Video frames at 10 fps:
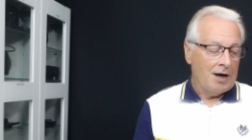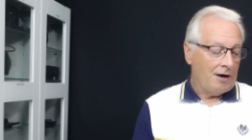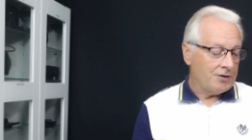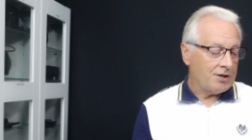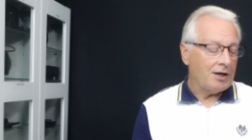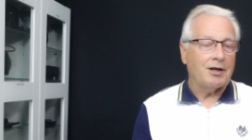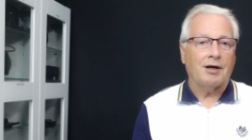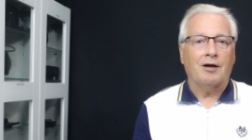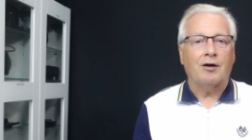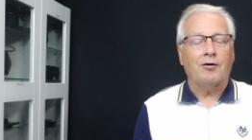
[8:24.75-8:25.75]
Having said
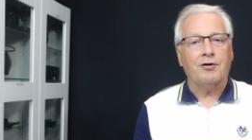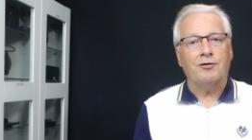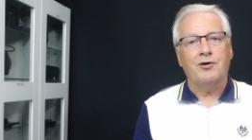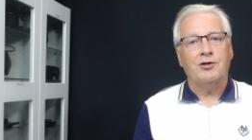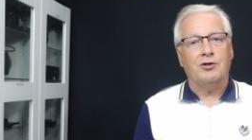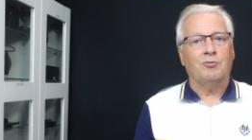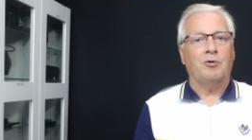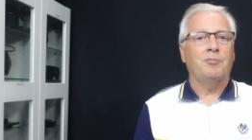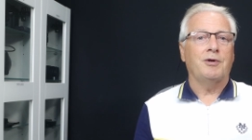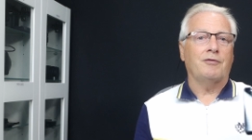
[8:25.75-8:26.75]
that, a lot of the features
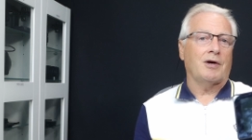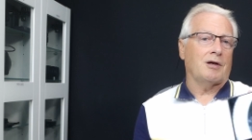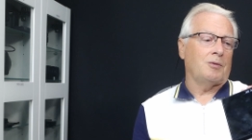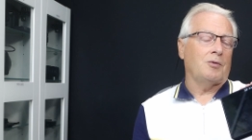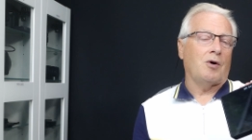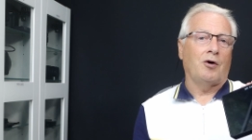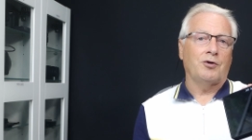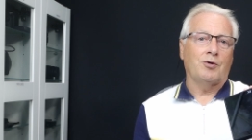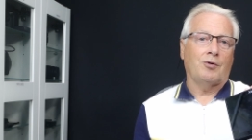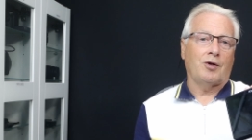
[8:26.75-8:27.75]
will be available
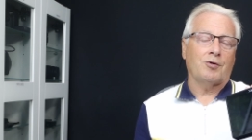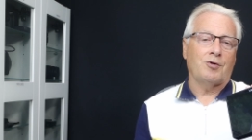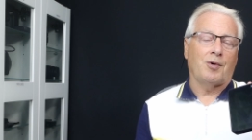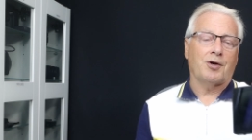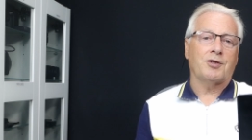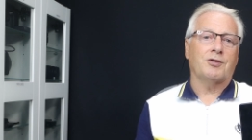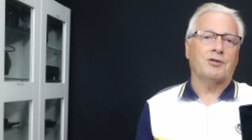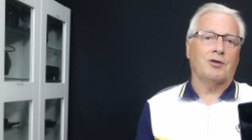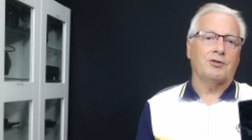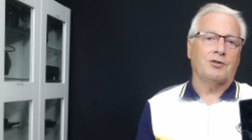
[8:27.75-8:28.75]
on your local monitor,
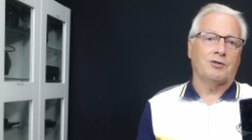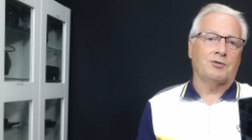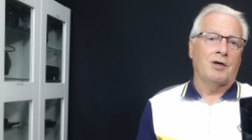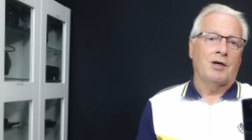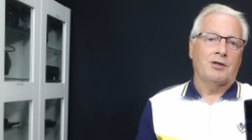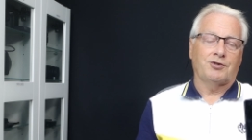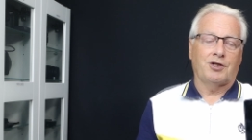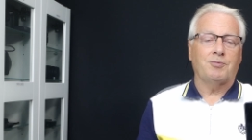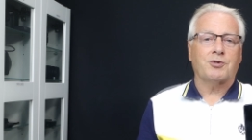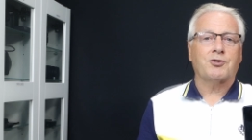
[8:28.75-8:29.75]
such as
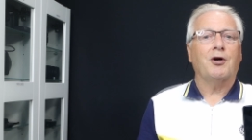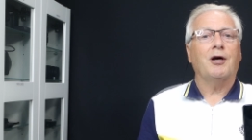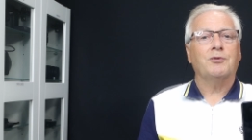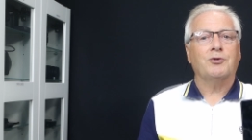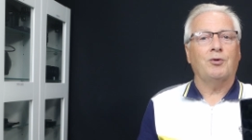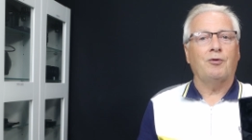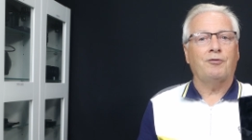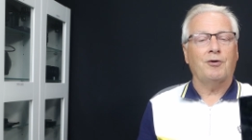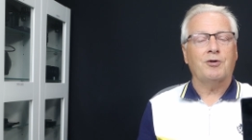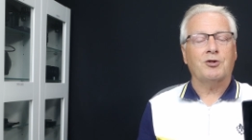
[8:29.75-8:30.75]
zebra stripes or
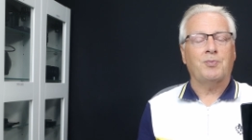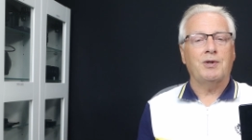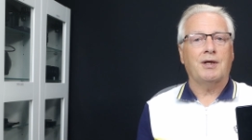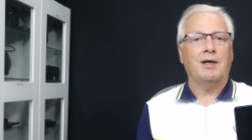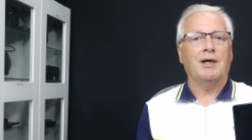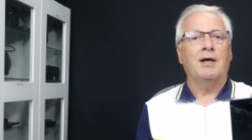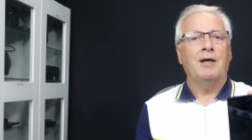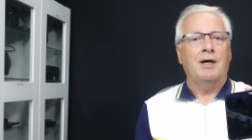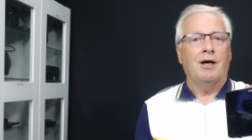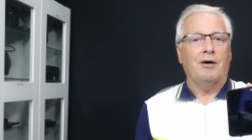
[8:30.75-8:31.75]
focus peaking,
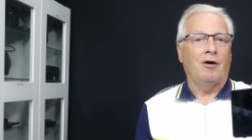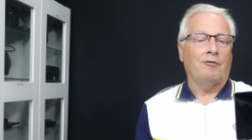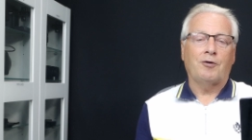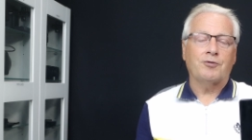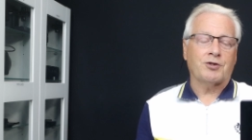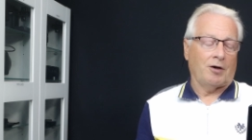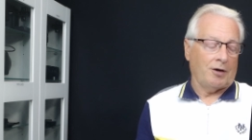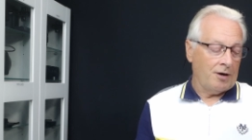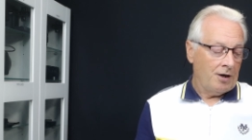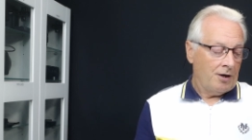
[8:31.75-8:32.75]
uh, false
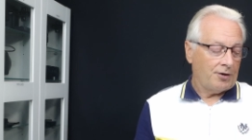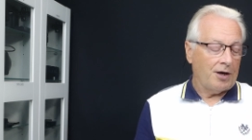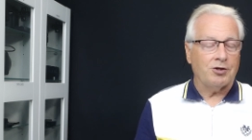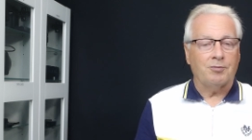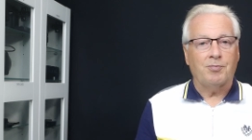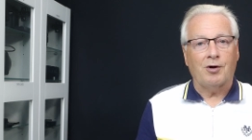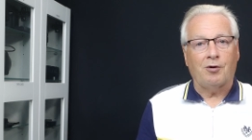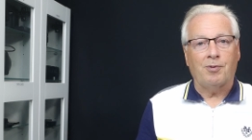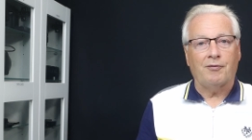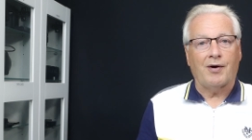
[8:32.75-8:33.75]
color they should be
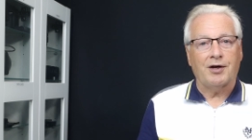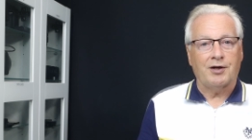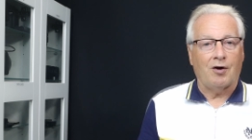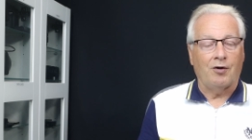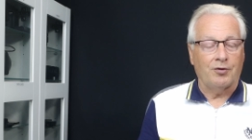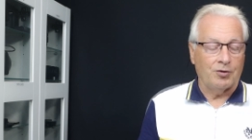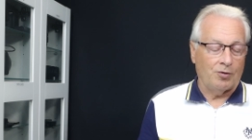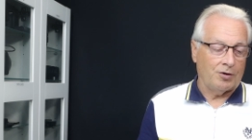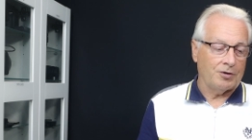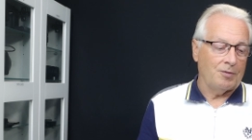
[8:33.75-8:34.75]
all provided on your